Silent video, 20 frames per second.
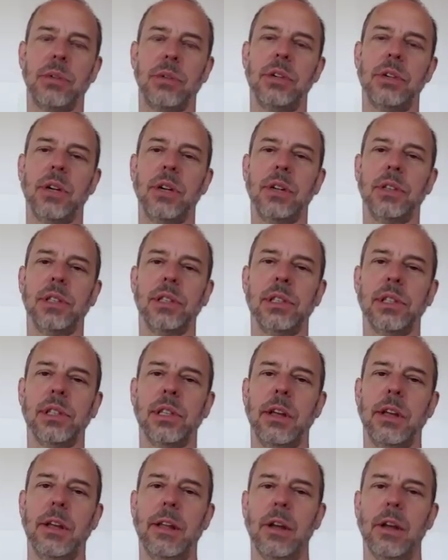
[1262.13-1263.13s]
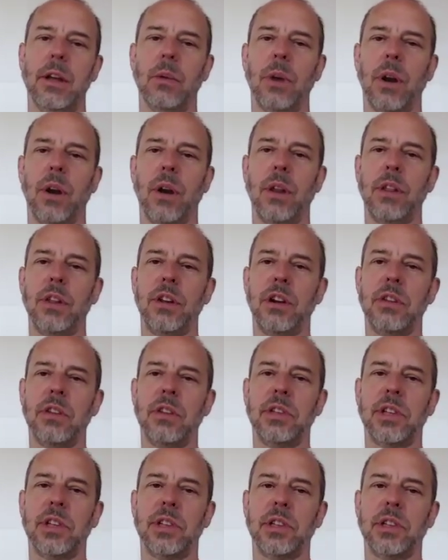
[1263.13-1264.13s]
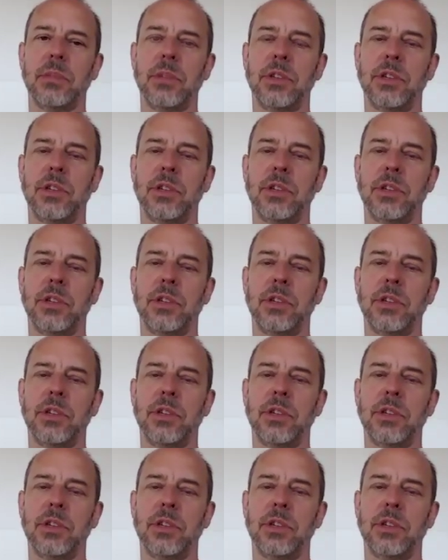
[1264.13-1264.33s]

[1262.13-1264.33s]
neurosis where the nervous system is